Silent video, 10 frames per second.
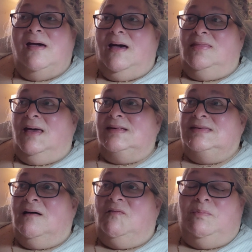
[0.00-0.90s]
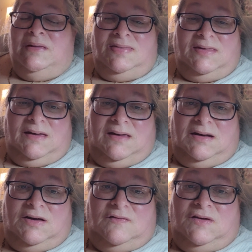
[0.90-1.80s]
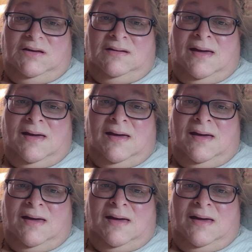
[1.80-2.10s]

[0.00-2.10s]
And that's how I've been thinking of it.